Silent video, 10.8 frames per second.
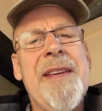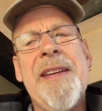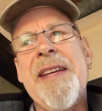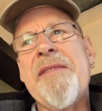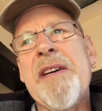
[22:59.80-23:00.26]

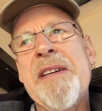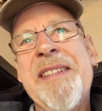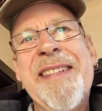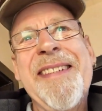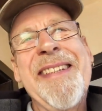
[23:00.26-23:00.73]
Never.
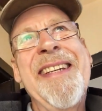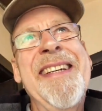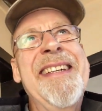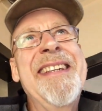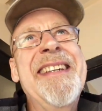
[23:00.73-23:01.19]

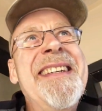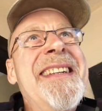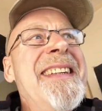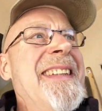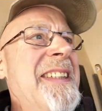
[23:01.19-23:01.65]

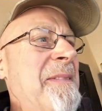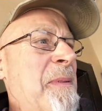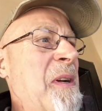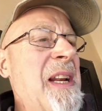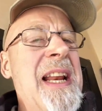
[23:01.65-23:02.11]
I've
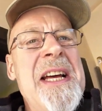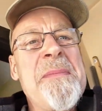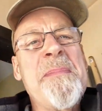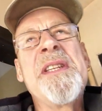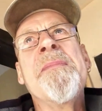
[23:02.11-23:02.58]
never had
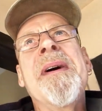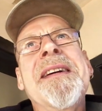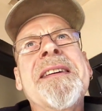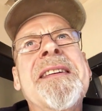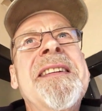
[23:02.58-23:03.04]
a bit of
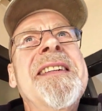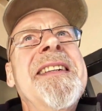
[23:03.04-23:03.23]
bacon.